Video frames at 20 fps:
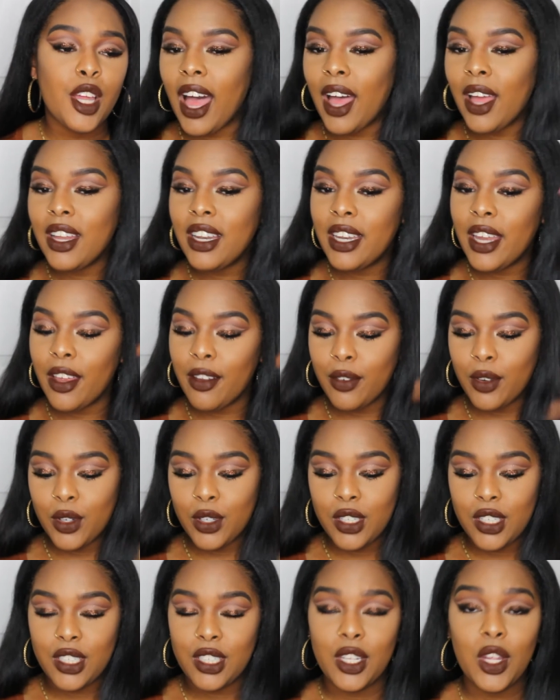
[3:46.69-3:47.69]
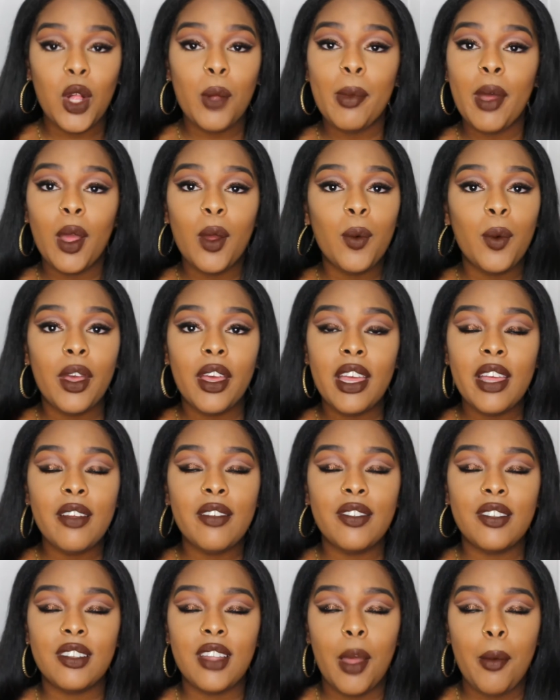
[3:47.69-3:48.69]
I never seal my
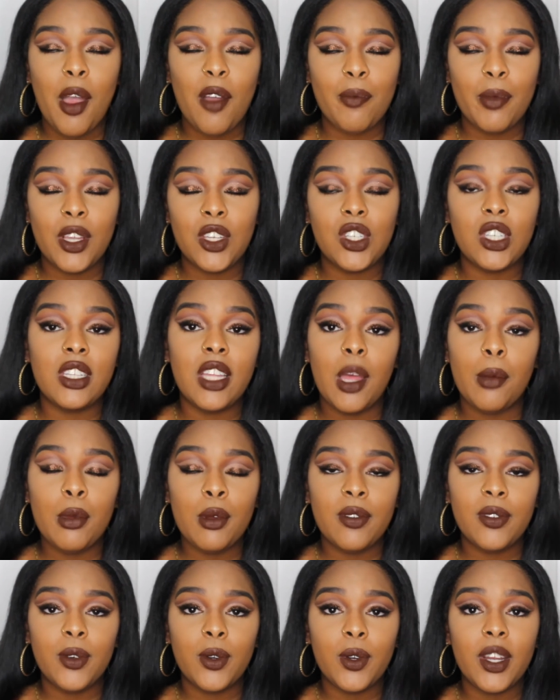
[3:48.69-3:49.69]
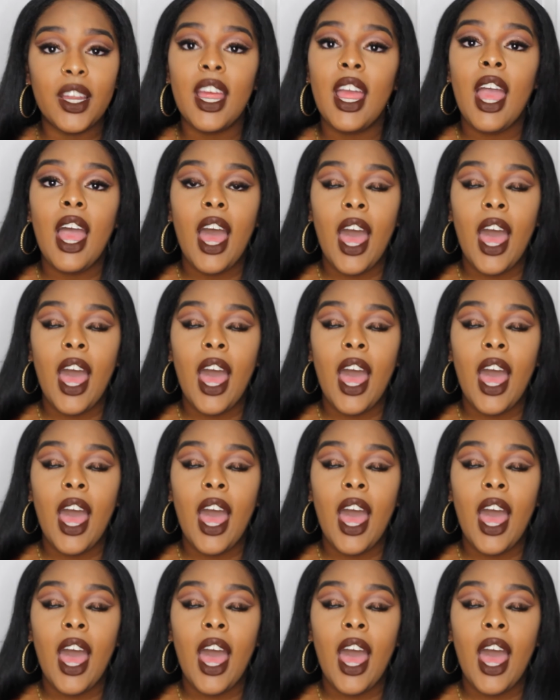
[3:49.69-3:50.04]
wefts. I've mentioned that before.